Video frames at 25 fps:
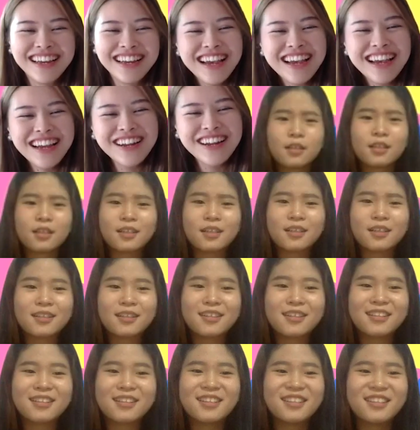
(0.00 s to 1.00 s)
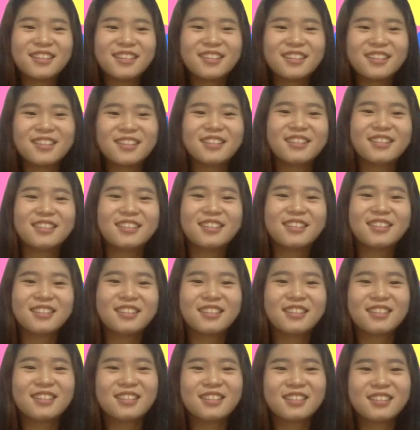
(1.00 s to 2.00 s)
You know what I mean? Yeah,
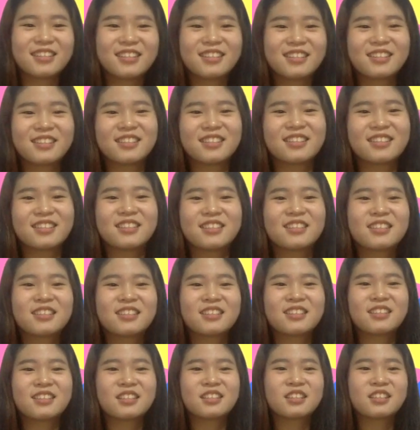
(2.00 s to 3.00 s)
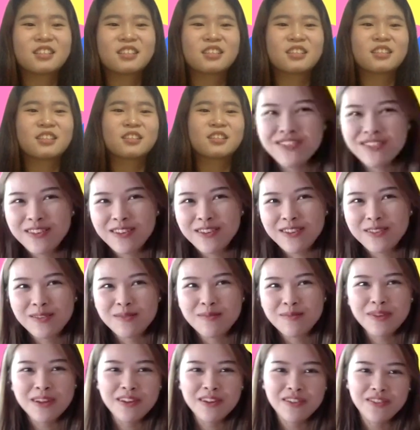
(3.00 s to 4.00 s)
so student housing is a
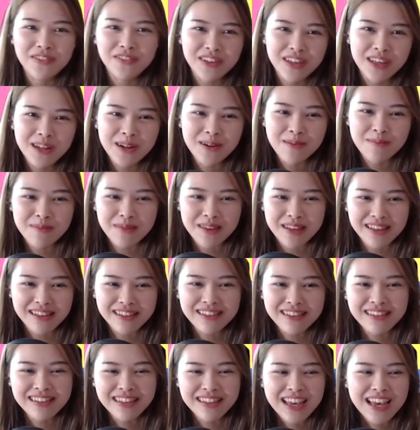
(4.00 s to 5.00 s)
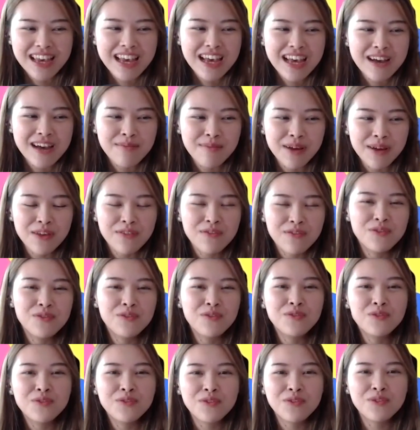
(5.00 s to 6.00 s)
bit of a hit or miss. But if you
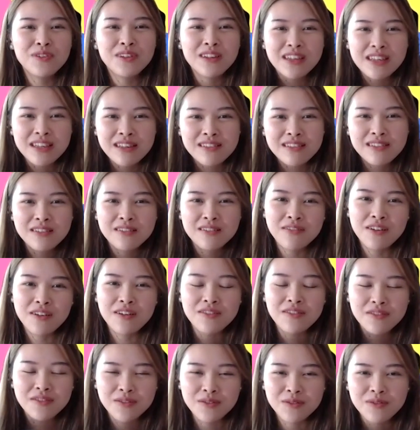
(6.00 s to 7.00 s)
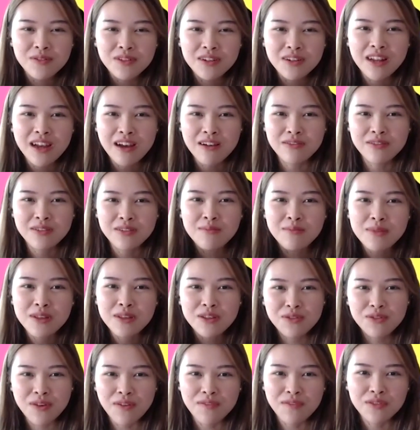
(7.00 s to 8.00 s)
don't go the easy route of student housing,
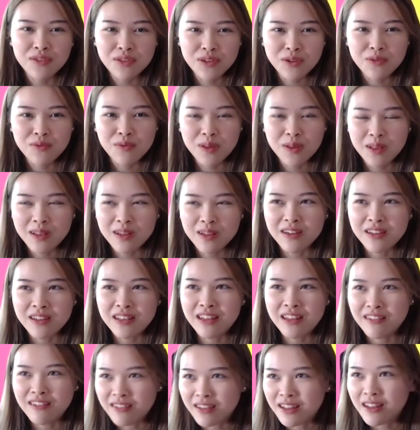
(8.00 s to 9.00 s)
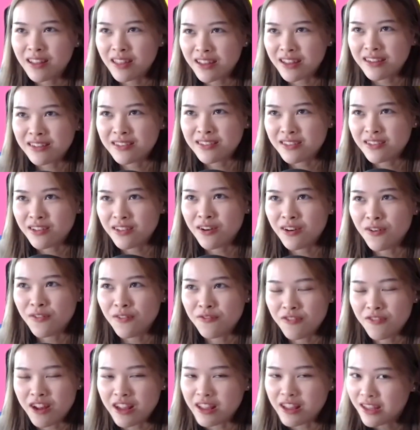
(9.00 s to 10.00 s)
means you have to deal with the adulting things
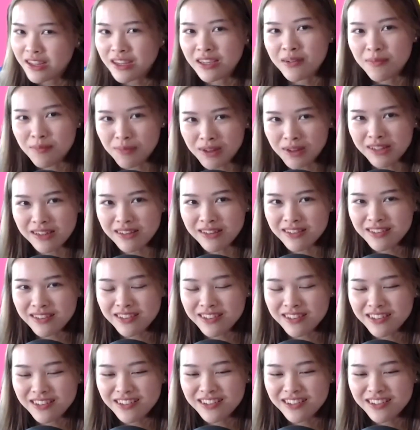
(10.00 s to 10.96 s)
of renting a place.